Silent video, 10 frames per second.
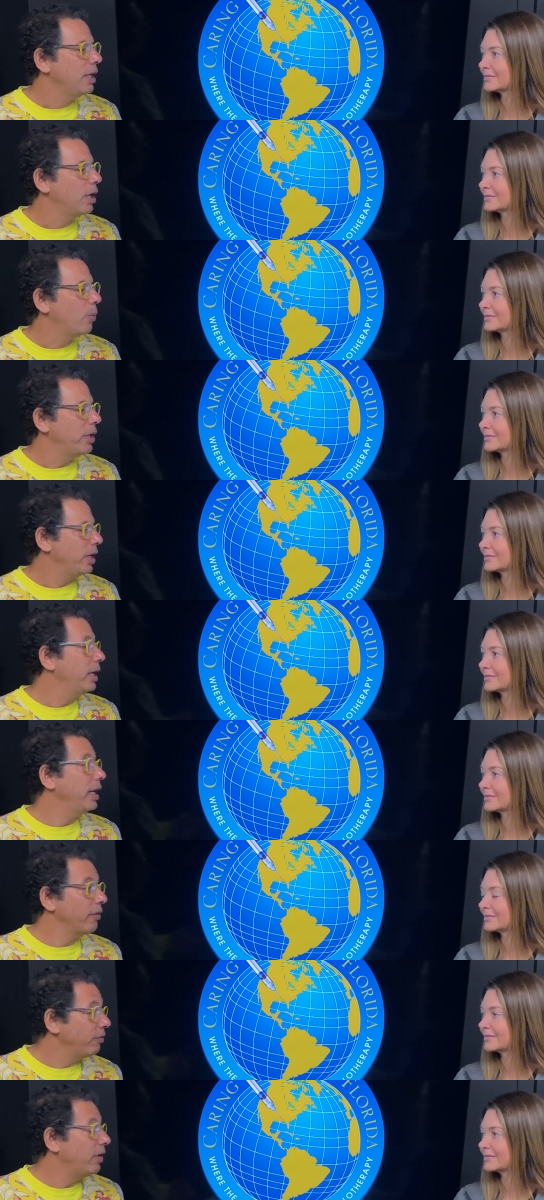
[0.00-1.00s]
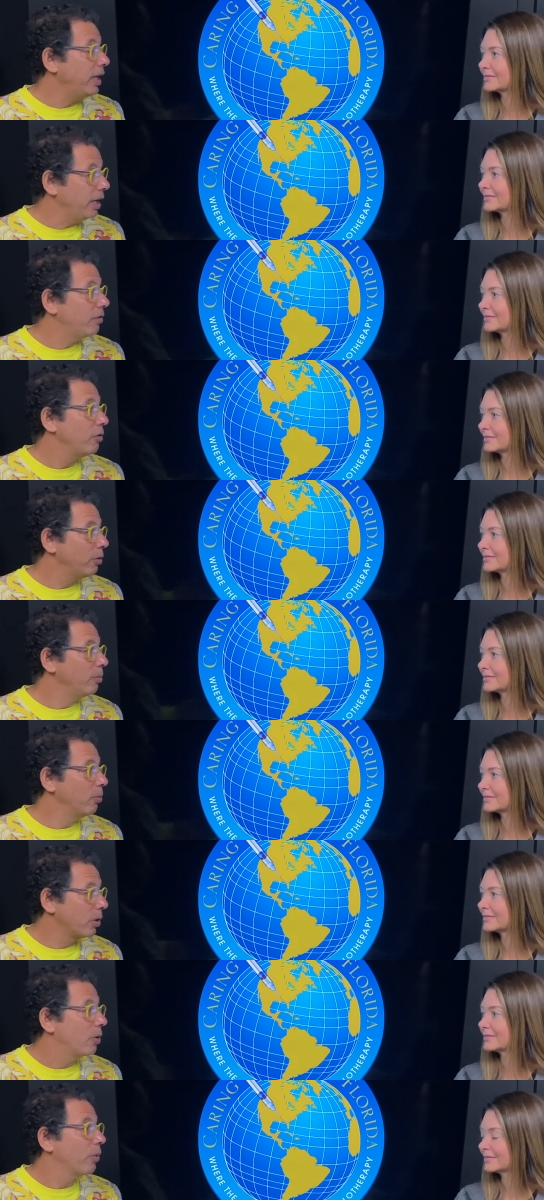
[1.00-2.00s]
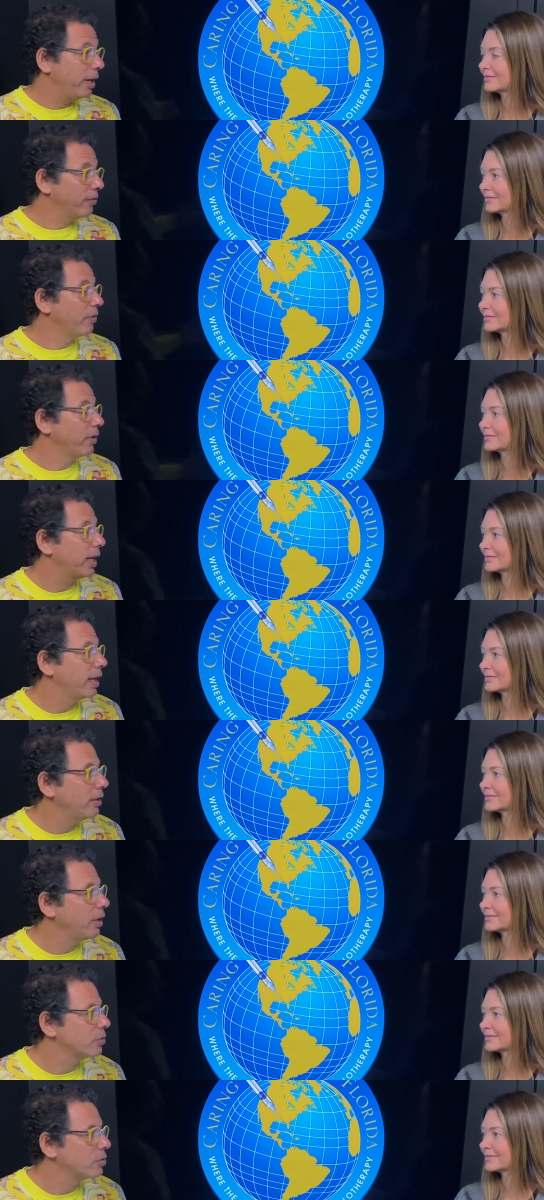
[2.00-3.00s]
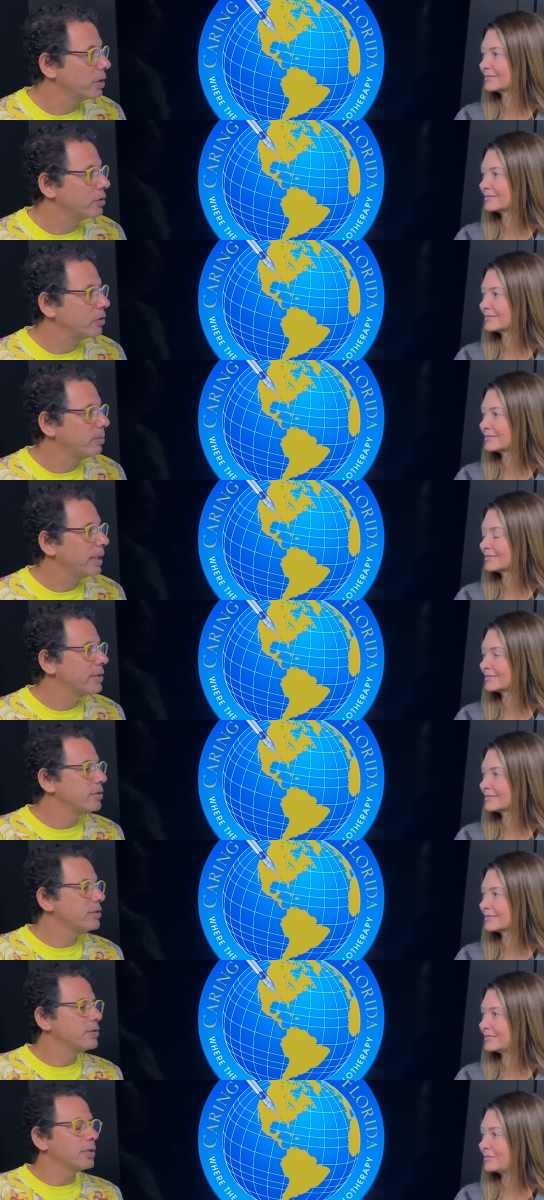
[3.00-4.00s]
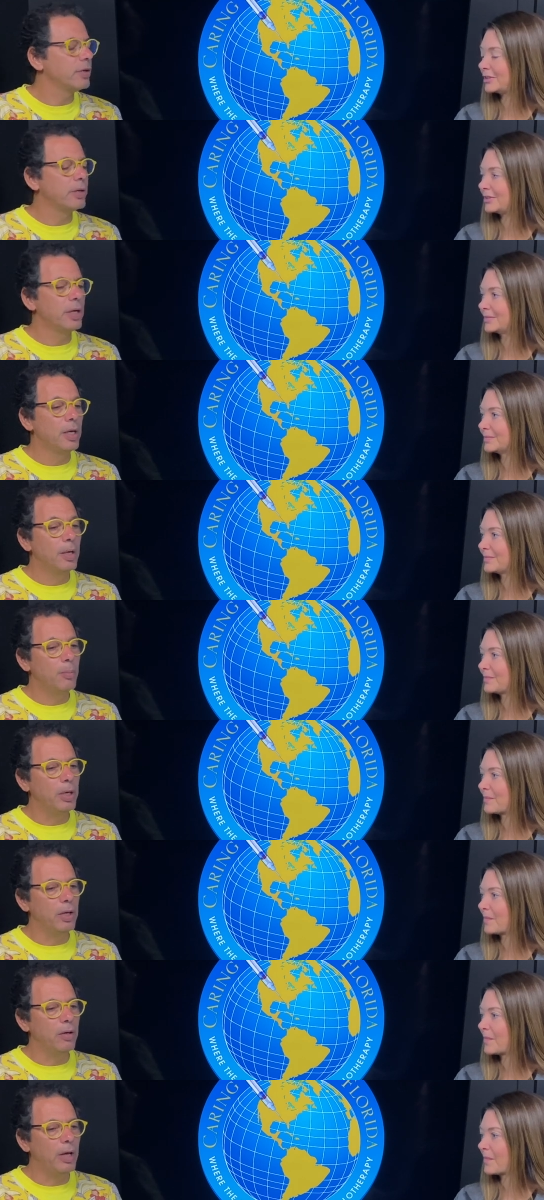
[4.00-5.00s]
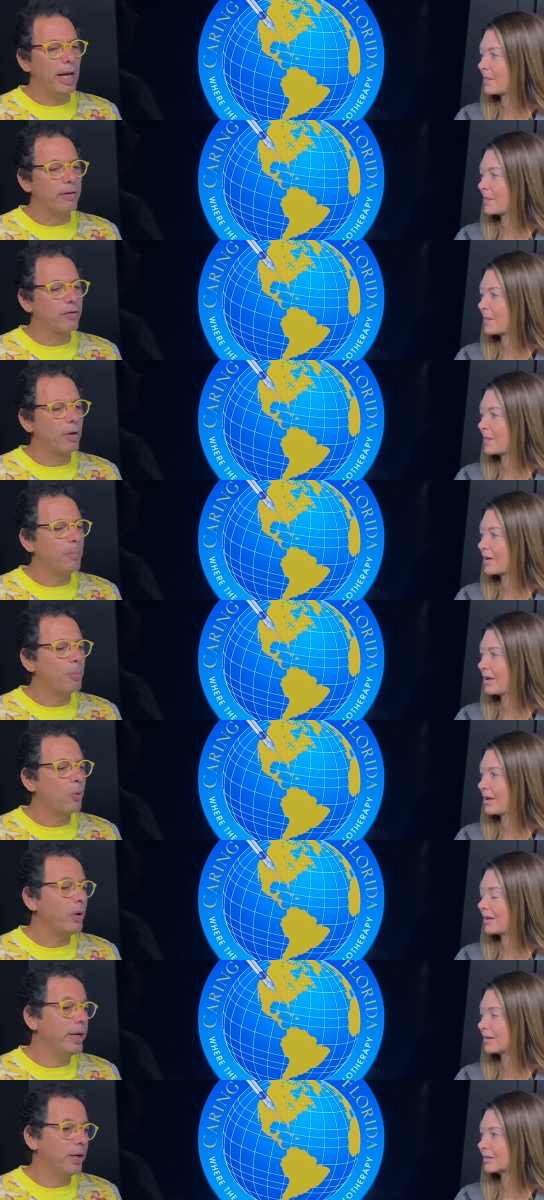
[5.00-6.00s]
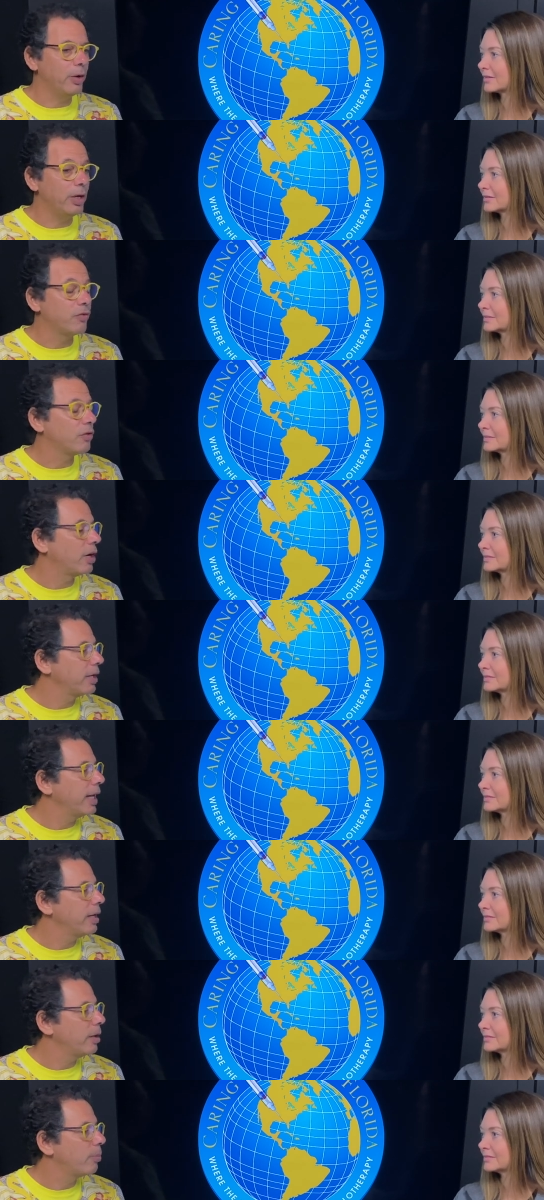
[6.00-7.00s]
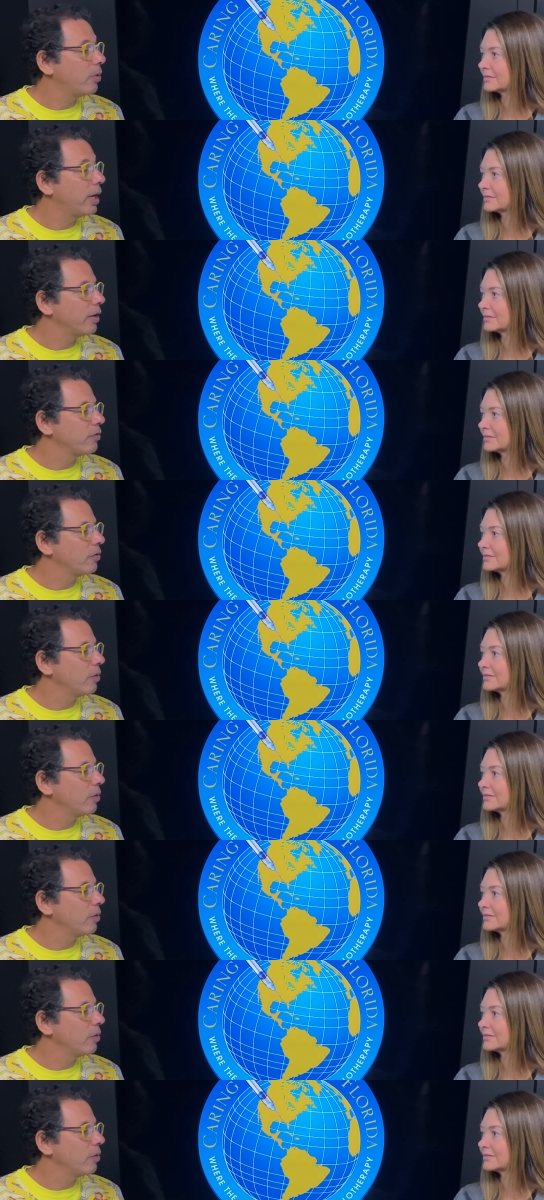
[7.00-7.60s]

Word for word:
Speaker 1: you know, when you need a feeding tube, we're grateful that you know traditional medicine's here, right. but at some point, you know, you start getting depressed.